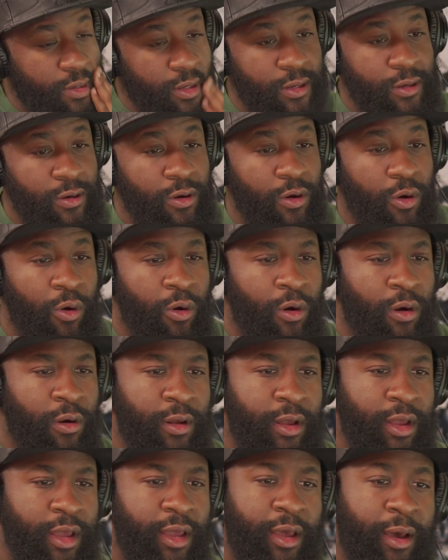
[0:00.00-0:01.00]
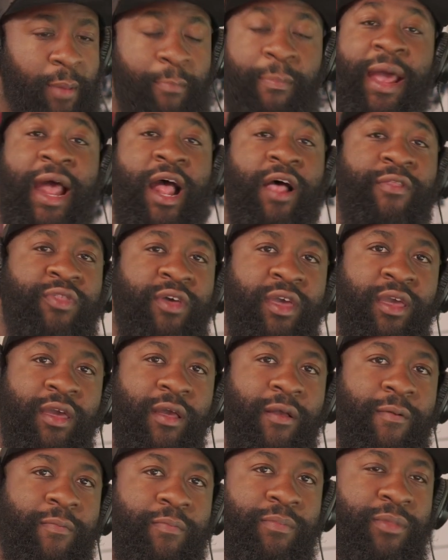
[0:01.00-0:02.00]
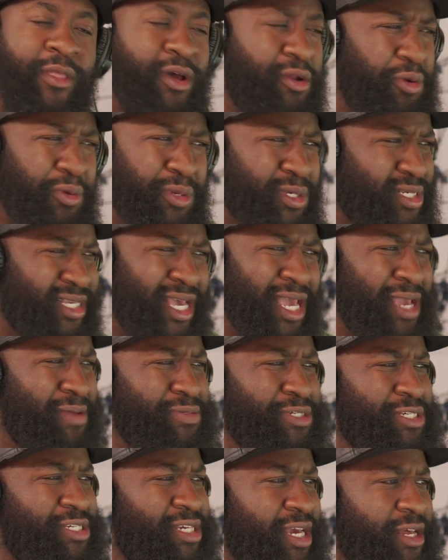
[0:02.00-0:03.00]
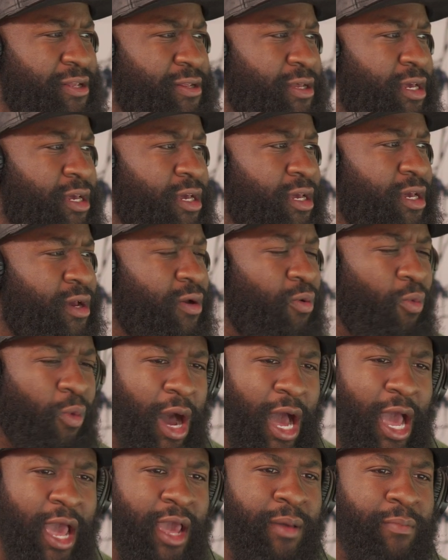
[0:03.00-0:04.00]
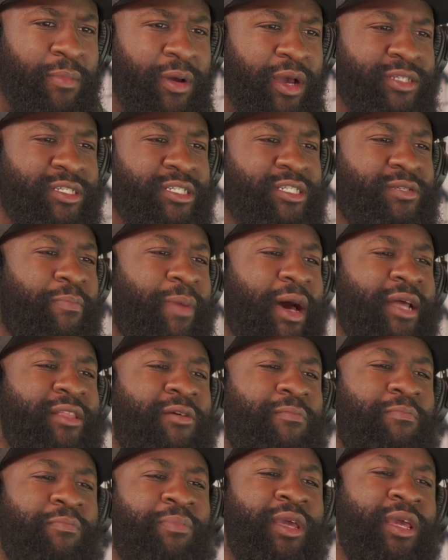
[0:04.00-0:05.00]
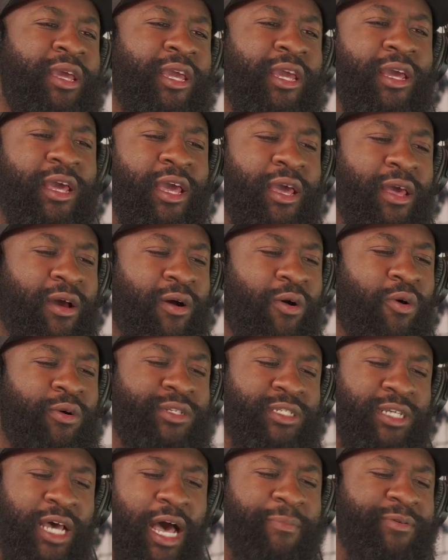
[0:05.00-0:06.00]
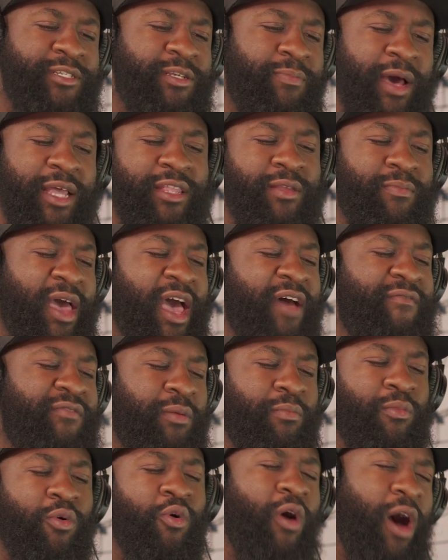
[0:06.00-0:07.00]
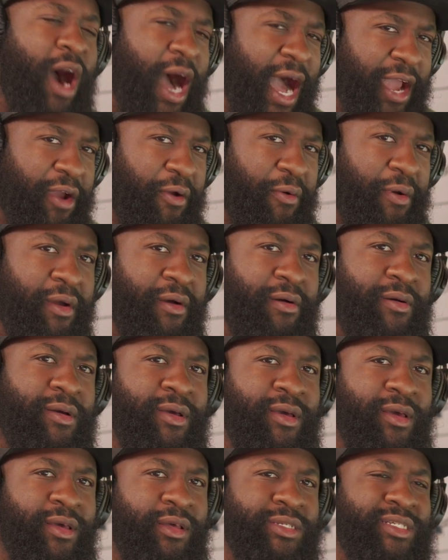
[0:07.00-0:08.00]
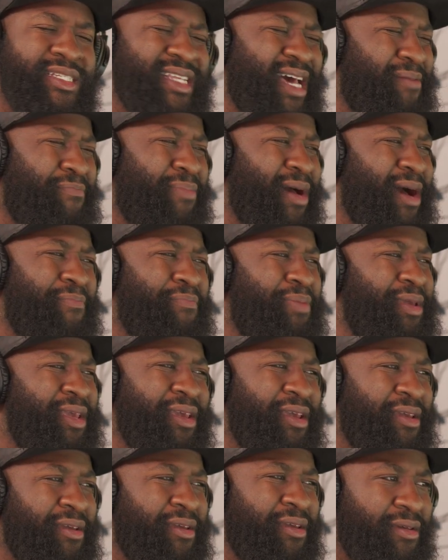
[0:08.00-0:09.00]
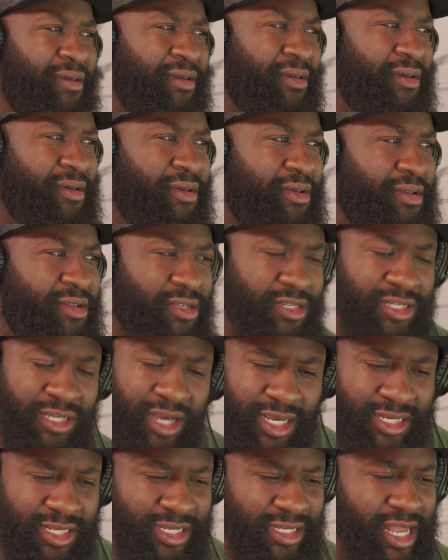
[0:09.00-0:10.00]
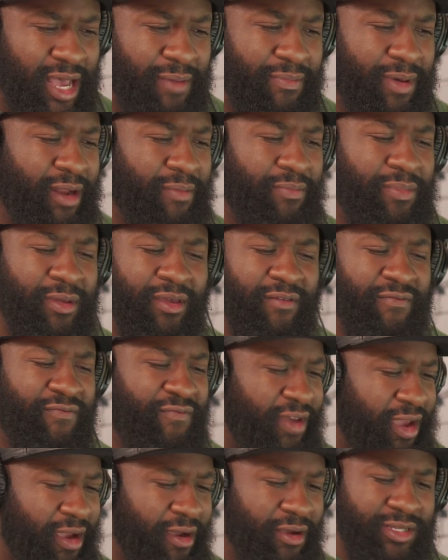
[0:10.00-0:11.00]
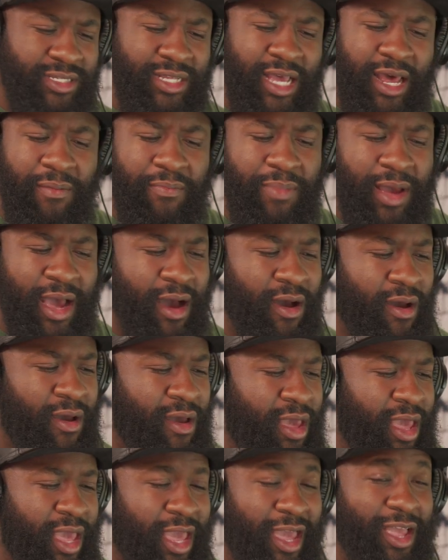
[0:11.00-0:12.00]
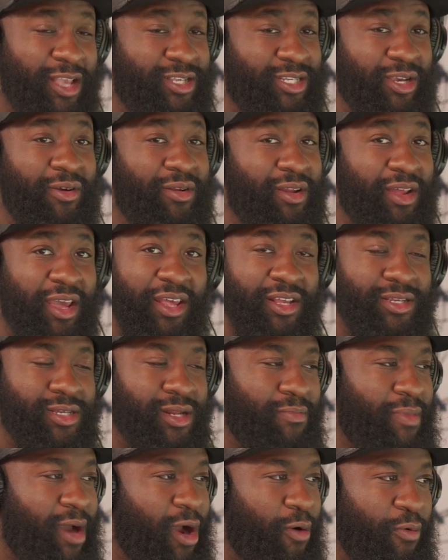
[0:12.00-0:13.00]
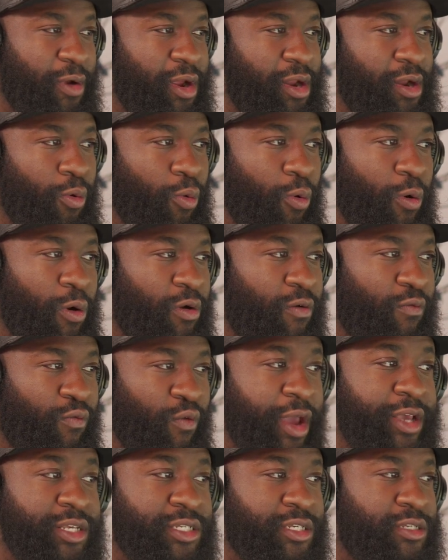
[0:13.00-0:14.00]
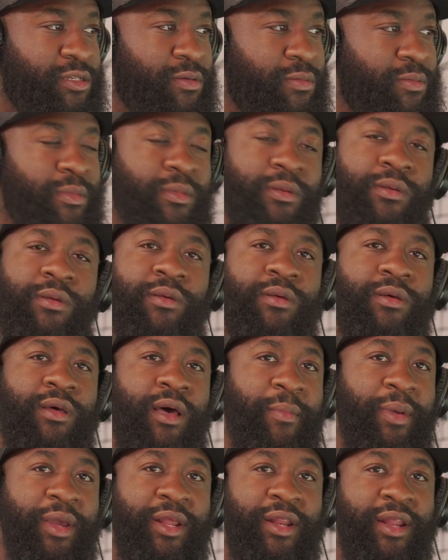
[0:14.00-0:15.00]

or a bad thing. They'll do the same shit. Why? Because it's about them being on top. It's about them having a moral high ground. It's not about being just. It's not about being fair. It's not about. It certainly isn't about ridding the world of racism. I mean,